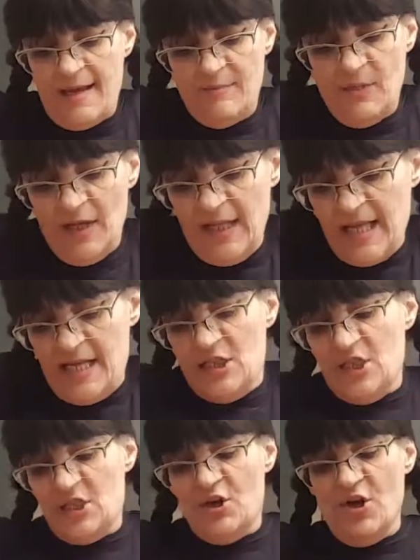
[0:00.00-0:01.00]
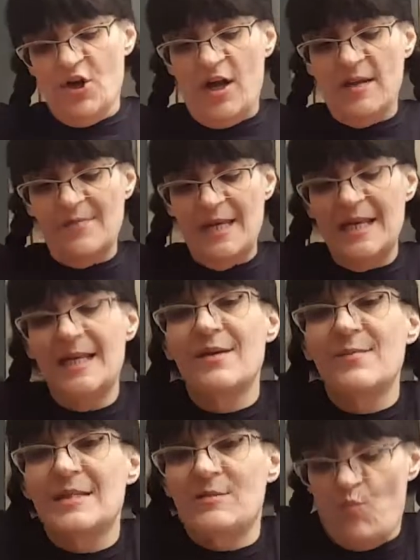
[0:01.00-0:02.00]
I'm gonna let it just cook on
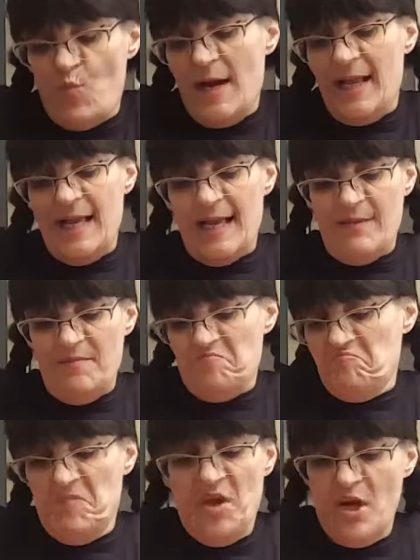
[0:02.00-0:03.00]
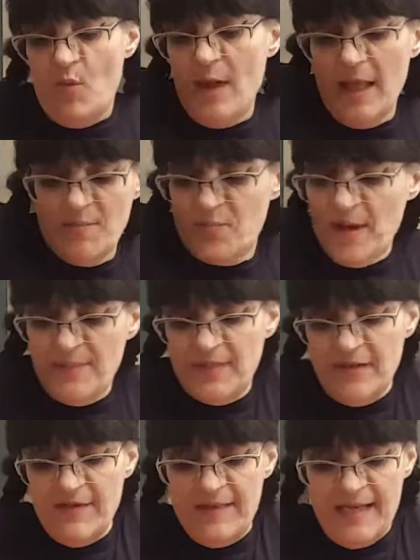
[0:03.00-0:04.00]
medium, and while I prepped
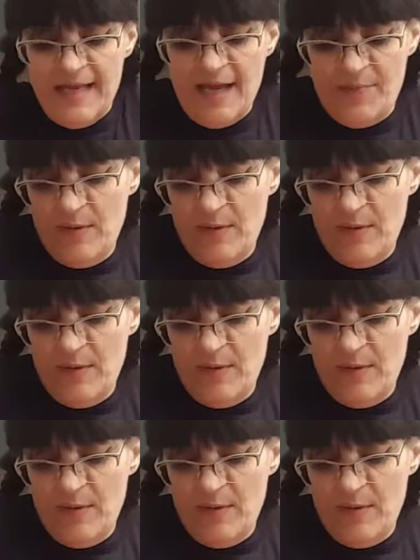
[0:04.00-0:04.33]
everything up,